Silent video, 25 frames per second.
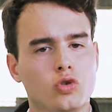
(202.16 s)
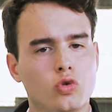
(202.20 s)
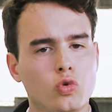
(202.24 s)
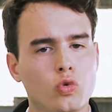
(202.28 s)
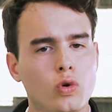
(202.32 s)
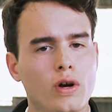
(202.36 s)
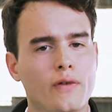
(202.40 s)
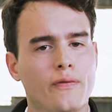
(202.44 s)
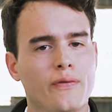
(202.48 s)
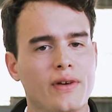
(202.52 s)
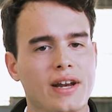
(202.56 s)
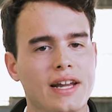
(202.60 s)

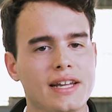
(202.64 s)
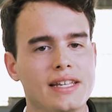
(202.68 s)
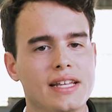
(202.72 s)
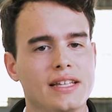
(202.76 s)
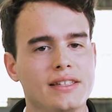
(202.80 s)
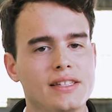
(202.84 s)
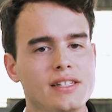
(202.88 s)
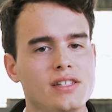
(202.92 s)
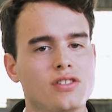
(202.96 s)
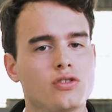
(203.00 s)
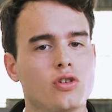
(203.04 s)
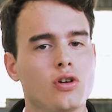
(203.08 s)
2 wet
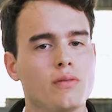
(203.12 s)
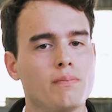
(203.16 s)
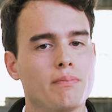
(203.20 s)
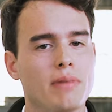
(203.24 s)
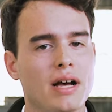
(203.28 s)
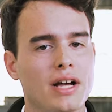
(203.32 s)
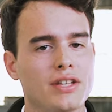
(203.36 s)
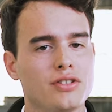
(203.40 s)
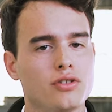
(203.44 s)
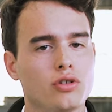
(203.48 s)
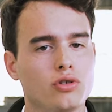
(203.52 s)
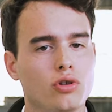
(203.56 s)
disc
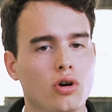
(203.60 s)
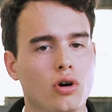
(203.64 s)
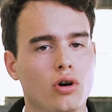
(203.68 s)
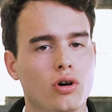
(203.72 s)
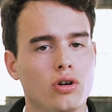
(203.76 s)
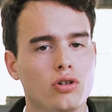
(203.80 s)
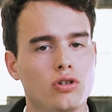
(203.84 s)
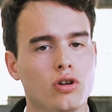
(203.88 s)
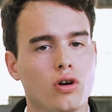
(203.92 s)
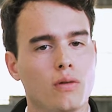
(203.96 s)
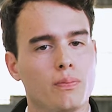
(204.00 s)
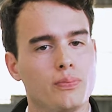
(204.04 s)
brakes
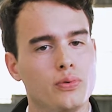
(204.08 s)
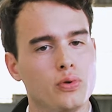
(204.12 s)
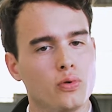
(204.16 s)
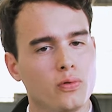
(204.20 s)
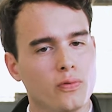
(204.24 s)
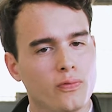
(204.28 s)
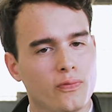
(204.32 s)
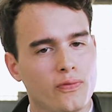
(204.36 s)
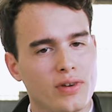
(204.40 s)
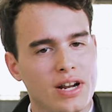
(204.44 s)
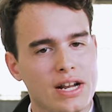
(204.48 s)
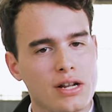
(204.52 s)
plus an
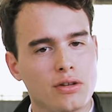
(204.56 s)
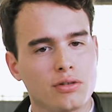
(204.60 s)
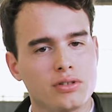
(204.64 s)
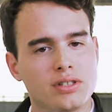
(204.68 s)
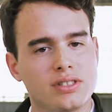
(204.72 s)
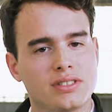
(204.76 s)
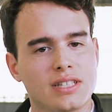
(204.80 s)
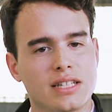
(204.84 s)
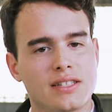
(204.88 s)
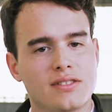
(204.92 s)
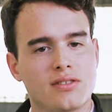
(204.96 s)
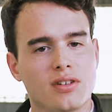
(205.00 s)

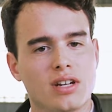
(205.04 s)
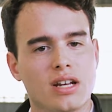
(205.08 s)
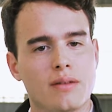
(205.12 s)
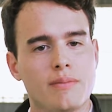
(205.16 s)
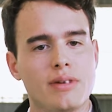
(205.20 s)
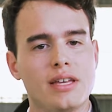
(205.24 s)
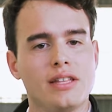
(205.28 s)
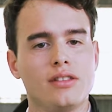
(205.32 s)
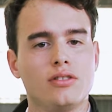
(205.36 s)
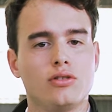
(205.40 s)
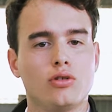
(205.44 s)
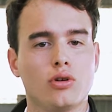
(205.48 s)

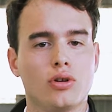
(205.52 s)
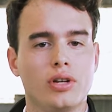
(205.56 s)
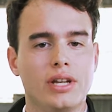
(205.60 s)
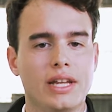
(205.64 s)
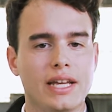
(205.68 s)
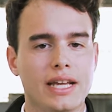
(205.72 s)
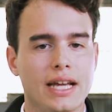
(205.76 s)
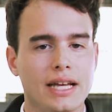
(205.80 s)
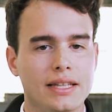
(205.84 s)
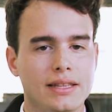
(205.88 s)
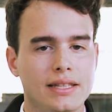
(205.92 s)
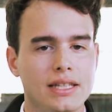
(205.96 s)
electro-hydraulic parking
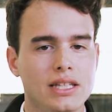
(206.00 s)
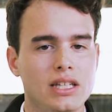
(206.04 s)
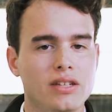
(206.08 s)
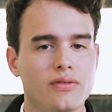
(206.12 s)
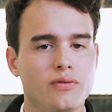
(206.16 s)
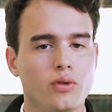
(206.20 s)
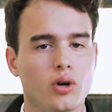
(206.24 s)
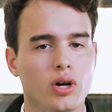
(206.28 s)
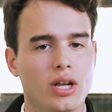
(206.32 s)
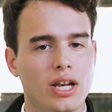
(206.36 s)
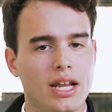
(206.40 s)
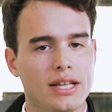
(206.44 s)
brake
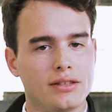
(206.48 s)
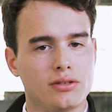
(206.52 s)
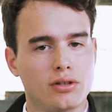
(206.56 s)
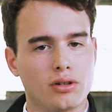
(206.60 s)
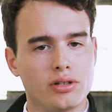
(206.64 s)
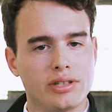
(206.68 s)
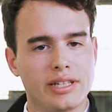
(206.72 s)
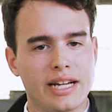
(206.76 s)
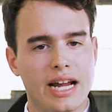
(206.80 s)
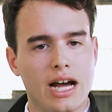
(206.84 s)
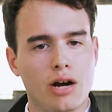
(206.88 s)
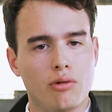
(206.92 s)
that can
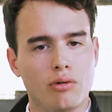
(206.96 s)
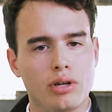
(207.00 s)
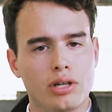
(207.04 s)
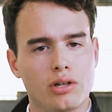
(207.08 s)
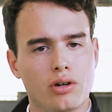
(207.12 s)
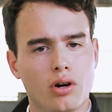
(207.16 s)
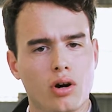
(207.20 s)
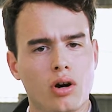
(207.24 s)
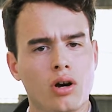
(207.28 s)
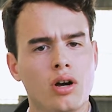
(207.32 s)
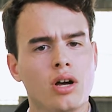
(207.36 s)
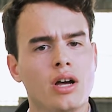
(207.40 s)
be
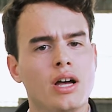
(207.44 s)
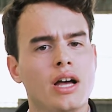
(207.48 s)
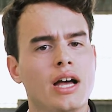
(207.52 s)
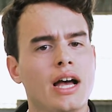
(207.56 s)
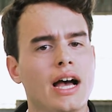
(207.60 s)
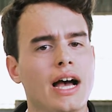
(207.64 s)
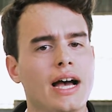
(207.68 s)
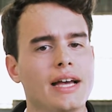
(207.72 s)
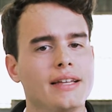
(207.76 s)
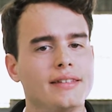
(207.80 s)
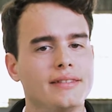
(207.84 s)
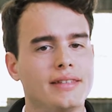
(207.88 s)
manually or
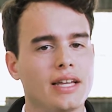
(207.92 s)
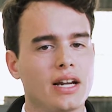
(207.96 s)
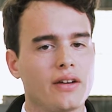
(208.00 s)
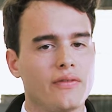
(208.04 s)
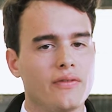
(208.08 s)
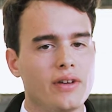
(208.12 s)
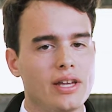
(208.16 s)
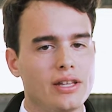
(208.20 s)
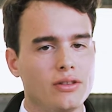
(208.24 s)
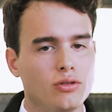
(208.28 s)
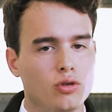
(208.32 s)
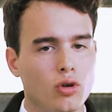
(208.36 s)
automatically
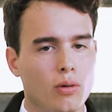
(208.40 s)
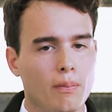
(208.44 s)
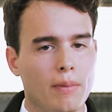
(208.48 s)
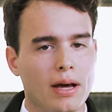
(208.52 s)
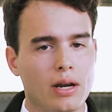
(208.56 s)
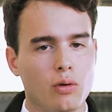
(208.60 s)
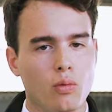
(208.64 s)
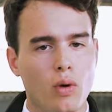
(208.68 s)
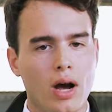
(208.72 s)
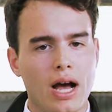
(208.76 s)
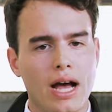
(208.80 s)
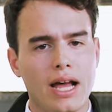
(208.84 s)

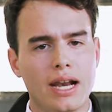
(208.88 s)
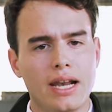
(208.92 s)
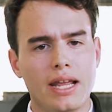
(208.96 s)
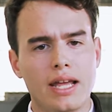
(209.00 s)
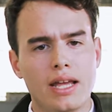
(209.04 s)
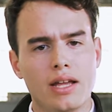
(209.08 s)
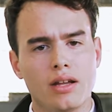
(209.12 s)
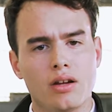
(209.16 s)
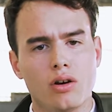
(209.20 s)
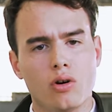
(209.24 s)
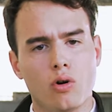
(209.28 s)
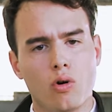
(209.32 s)
operated
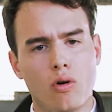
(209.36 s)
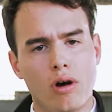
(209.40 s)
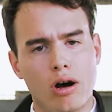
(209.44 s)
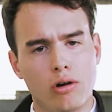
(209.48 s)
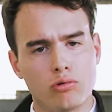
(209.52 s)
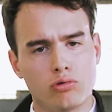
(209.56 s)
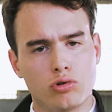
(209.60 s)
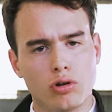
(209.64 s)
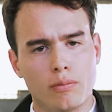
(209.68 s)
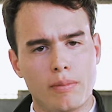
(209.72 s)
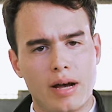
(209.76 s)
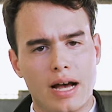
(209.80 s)
called
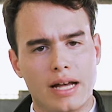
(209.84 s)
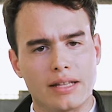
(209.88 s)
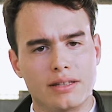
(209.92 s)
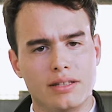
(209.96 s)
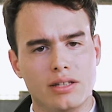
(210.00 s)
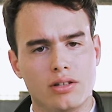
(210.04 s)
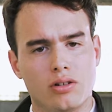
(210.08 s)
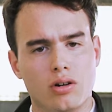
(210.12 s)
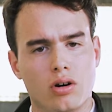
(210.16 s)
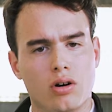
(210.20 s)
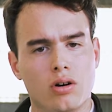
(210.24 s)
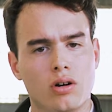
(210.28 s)
E-Holder,
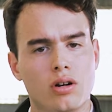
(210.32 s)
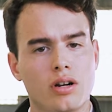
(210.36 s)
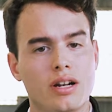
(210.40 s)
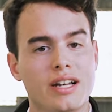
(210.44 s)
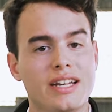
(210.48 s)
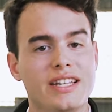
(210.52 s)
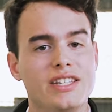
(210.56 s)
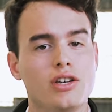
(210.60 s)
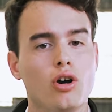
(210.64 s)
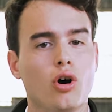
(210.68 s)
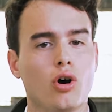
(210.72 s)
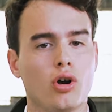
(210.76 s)

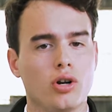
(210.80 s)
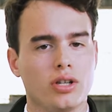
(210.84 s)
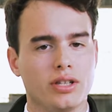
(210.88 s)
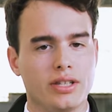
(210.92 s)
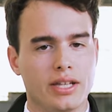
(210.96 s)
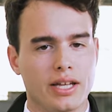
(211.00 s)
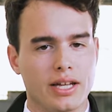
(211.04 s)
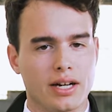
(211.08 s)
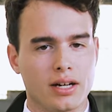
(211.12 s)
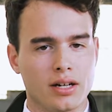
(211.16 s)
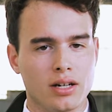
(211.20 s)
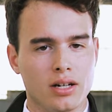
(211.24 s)
useful during
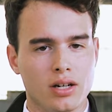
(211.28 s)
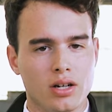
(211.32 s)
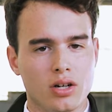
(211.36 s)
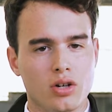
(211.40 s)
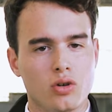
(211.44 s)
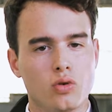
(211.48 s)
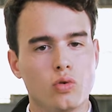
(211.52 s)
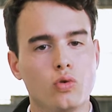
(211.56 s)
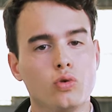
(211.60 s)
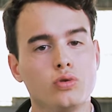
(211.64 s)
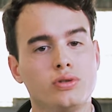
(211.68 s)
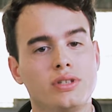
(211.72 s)
uphill
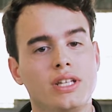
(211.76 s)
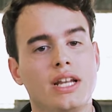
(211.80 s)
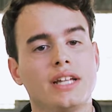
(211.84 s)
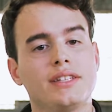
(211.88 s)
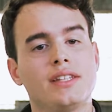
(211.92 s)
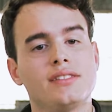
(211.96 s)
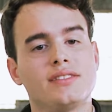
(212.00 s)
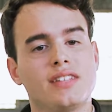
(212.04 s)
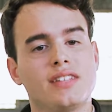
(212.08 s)
starts.